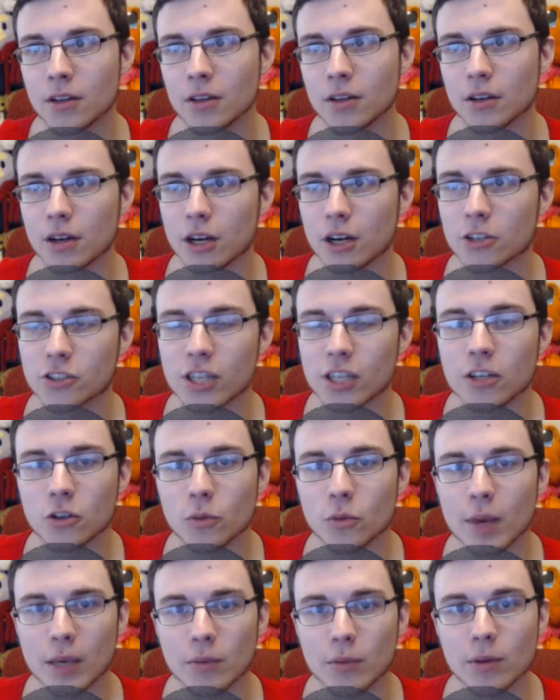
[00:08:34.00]
understand you'll
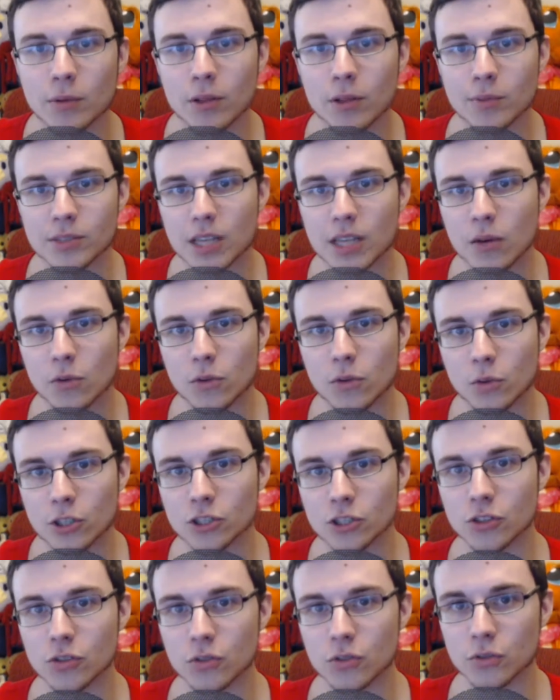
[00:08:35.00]
make people upset with
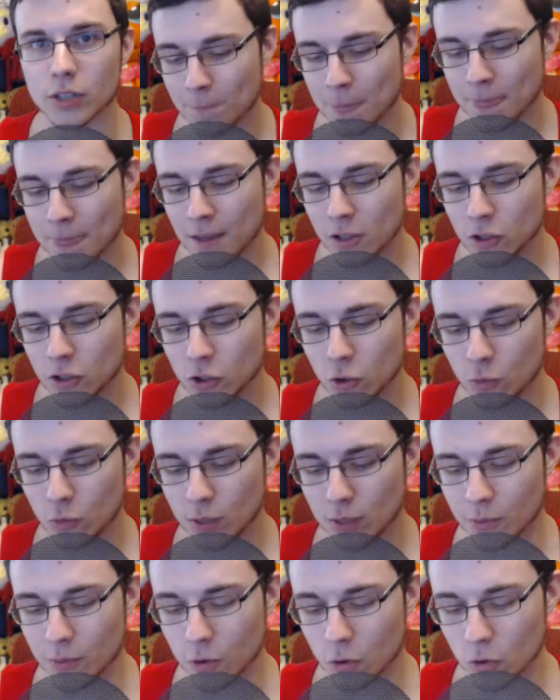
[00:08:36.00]
what you do. Like
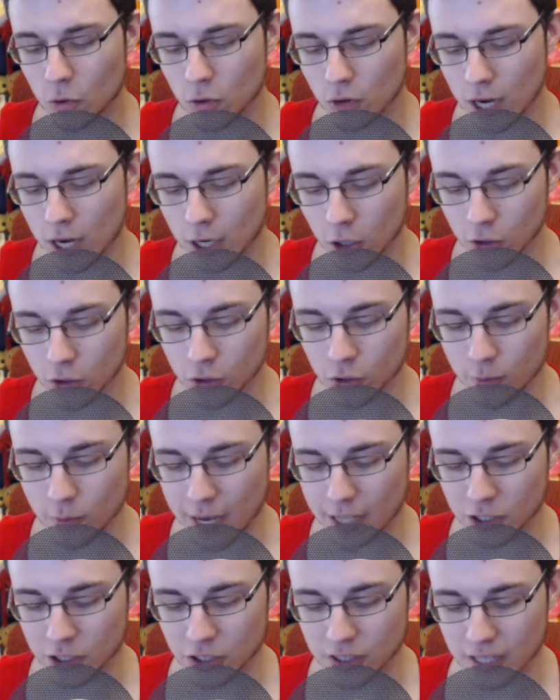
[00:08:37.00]
I called 2
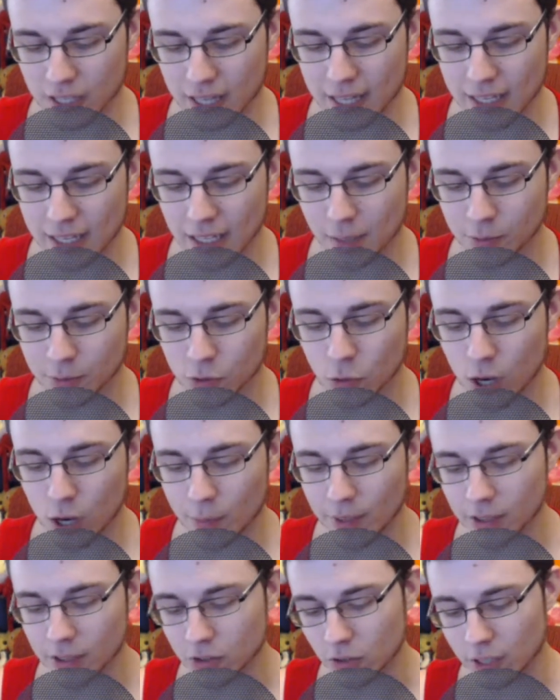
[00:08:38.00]
matches and they ended up
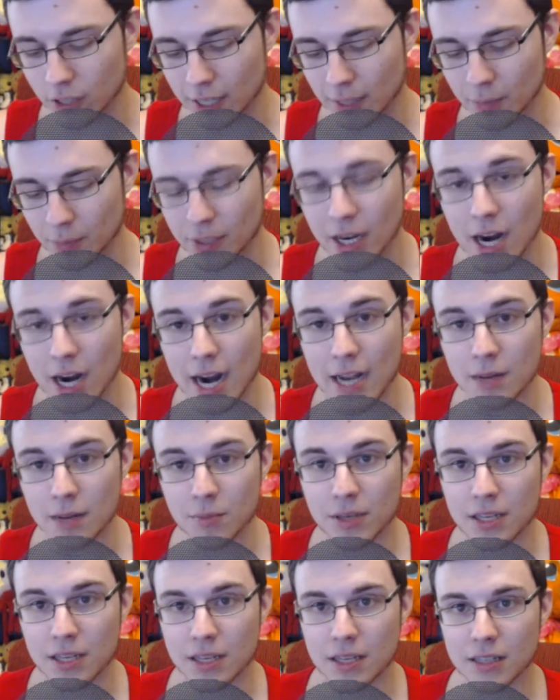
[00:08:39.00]
swapping. So like player A and
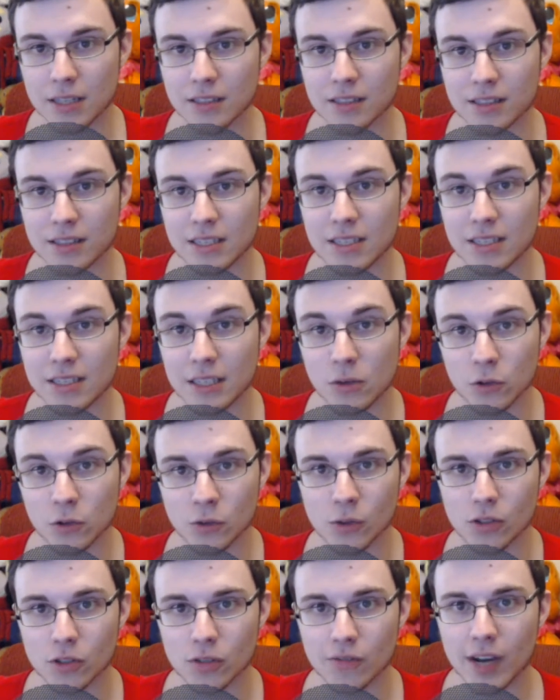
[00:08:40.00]
B and C and D were
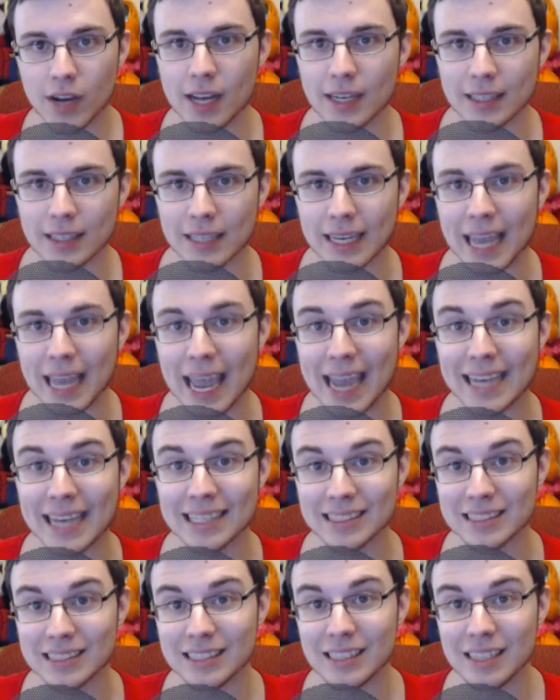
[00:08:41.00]
supposed to fight, and like A
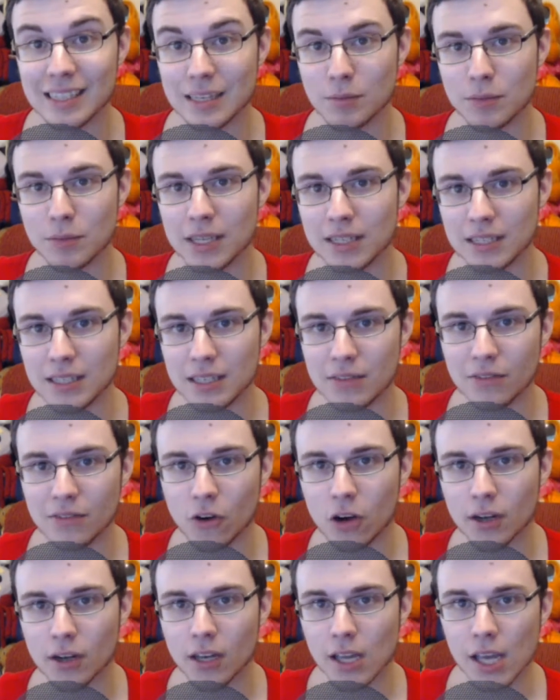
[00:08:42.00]
and C and B and D
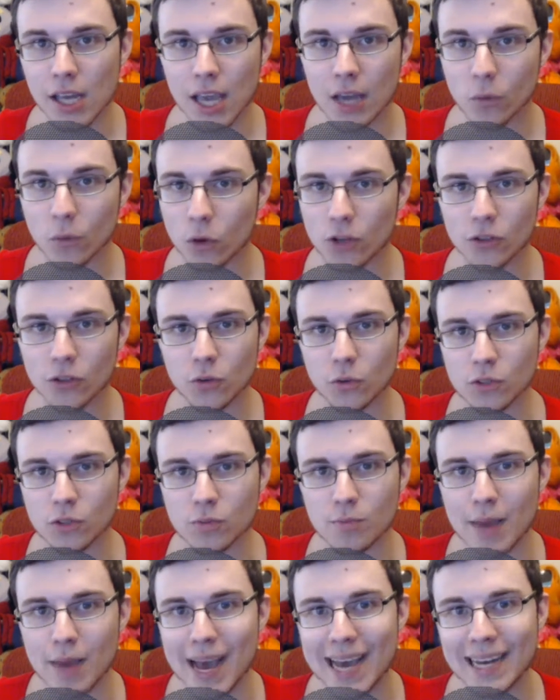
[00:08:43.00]
fought. And one dude was
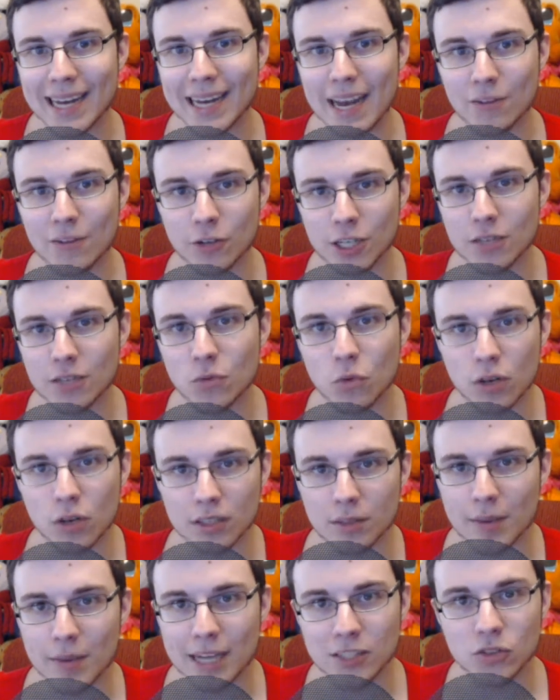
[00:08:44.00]
mad after he
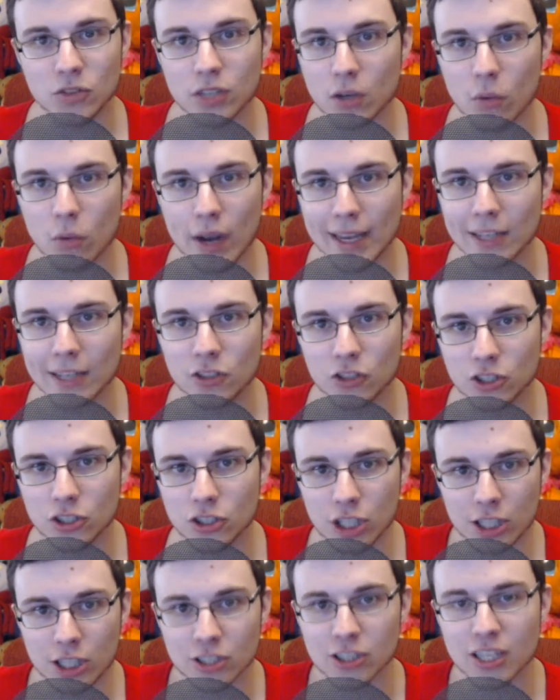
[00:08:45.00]
won the match. He's like, why can't you just
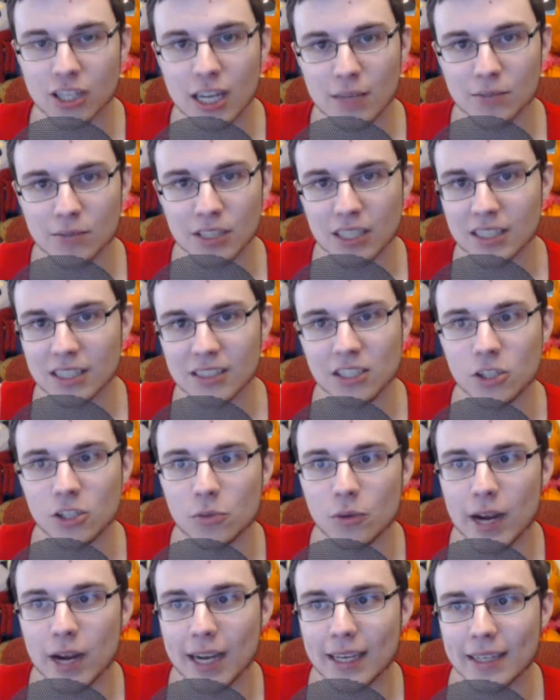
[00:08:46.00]
change the names and continue
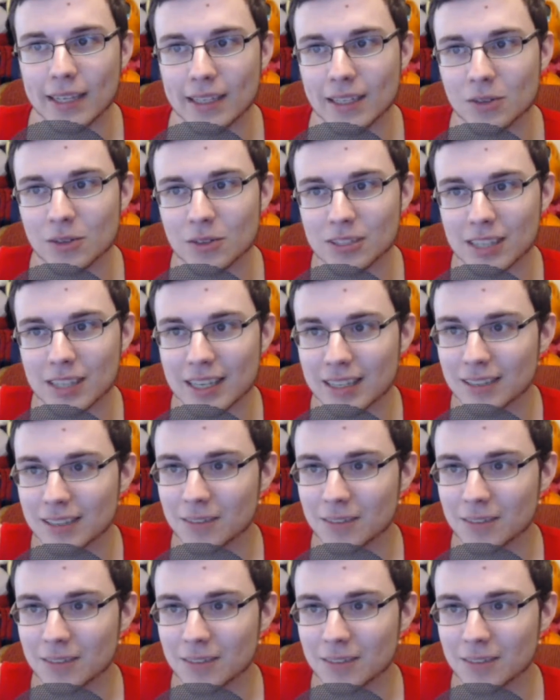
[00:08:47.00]
bracket? And I was like,